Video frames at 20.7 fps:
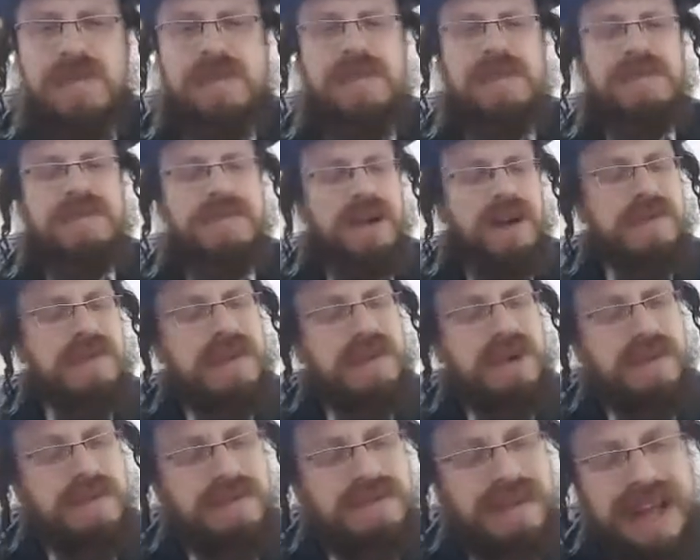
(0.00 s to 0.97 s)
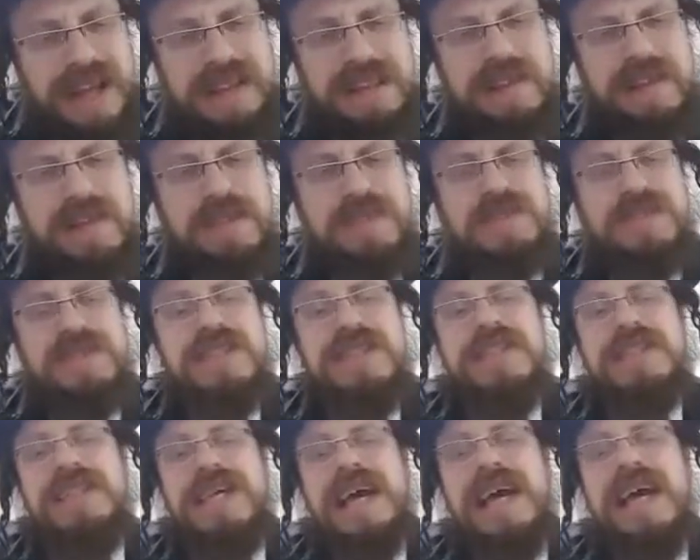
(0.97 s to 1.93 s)
Rav David of Lelov used to
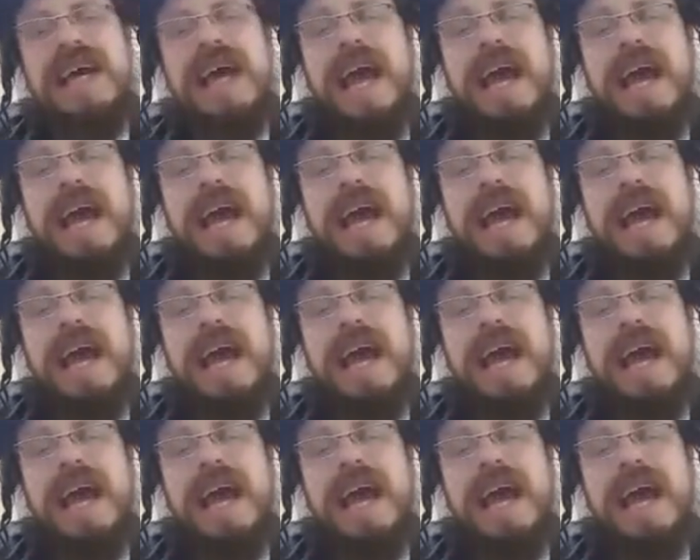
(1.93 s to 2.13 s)
say,